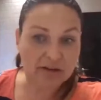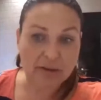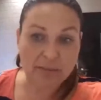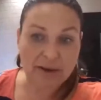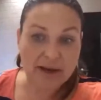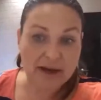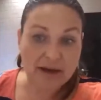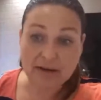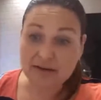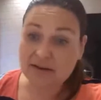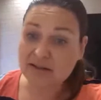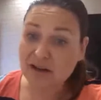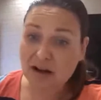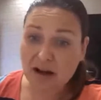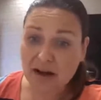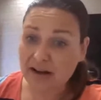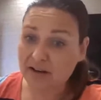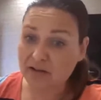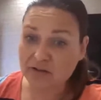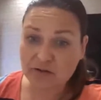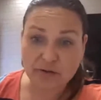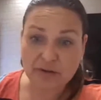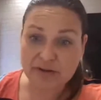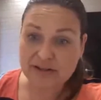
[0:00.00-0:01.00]
about
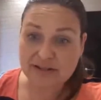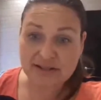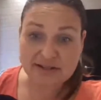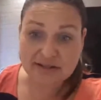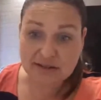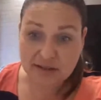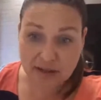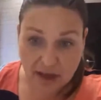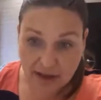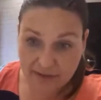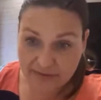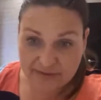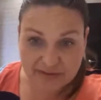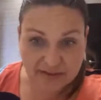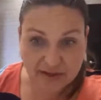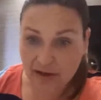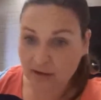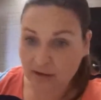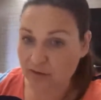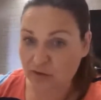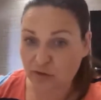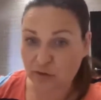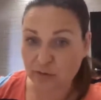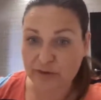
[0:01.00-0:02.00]
diet choices,
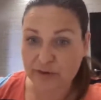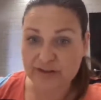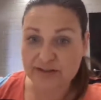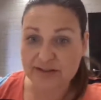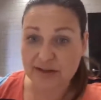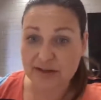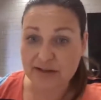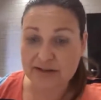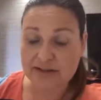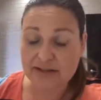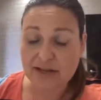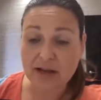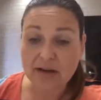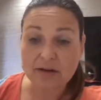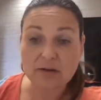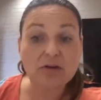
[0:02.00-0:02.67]
lifestyle choices,